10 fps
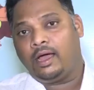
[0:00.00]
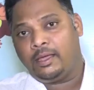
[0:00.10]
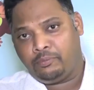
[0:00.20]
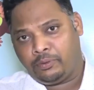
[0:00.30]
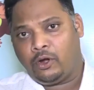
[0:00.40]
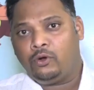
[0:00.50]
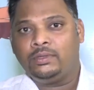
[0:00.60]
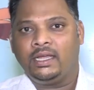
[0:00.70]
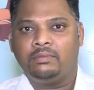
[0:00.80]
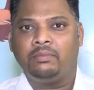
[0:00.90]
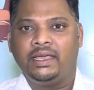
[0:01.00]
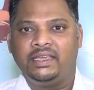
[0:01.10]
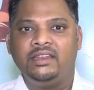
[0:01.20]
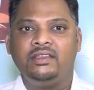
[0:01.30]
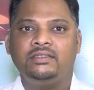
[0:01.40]
I'm proud that my
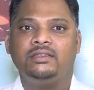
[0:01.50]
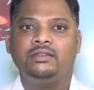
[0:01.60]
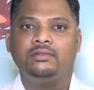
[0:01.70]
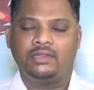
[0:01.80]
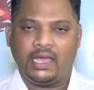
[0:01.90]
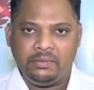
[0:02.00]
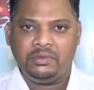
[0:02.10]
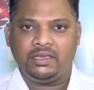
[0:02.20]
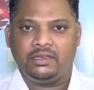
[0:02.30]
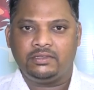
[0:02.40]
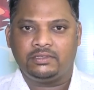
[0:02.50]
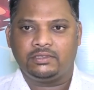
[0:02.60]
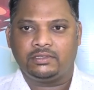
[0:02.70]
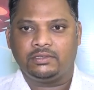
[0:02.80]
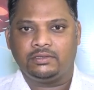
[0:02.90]
kid is in Time Kids.